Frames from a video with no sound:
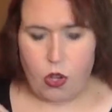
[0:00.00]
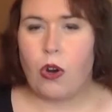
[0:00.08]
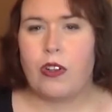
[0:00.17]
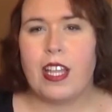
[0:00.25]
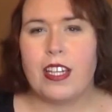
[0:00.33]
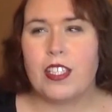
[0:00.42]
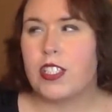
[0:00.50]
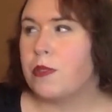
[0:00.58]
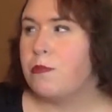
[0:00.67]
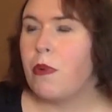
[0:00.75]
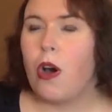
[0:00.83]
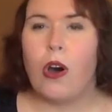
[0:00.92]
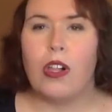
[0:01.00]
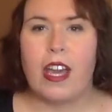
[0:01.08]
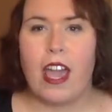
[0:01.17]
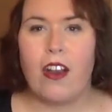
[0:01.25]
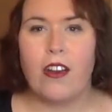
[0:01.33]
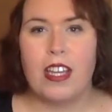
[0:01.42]
or like small
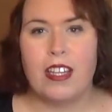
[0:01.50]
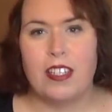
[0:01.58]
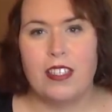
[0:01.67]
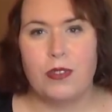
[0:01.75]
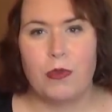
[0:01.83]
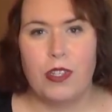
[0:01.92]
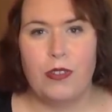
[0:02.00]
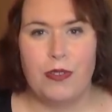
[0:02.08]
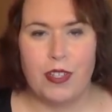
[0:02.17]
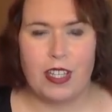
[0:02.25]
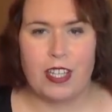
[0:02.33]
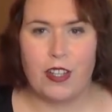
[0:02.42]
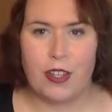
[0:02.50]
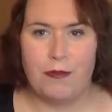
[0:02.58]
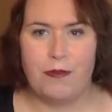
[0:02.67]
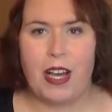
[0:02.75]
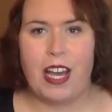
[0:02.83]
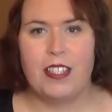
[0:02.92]
areas where you feel like you're
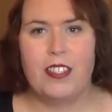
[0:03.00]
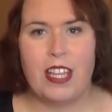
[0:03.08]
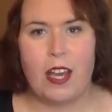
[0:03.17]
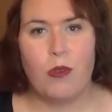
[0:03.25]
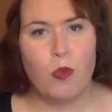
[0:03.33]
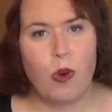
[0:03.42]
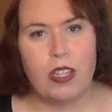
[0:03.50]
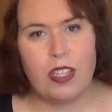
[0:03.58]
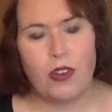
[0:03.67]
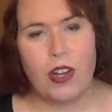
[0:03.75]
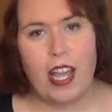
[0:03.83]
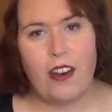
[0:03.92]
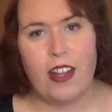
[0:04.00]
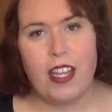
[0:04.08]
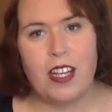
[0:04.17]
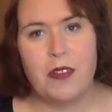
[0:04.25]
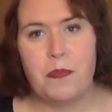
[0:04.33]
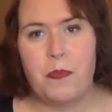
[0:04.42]
confined to that one little
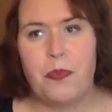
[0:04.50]
area.